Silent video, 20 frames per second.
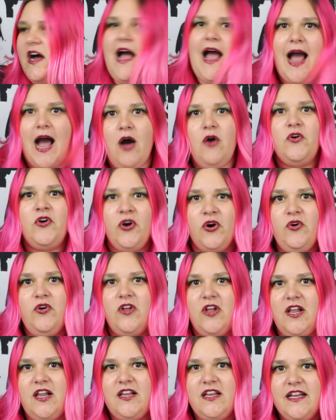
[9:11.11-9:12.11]
How
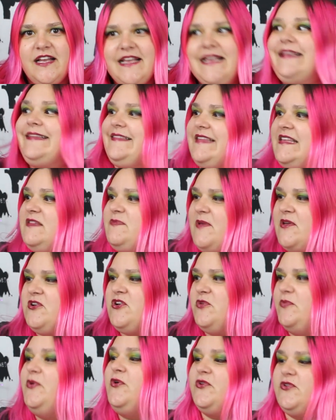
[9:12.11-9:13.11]
cool is this
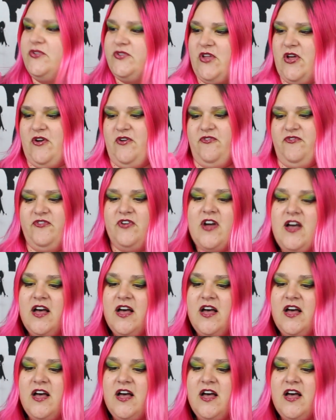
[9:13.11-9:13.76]
Pyukumuku loaf?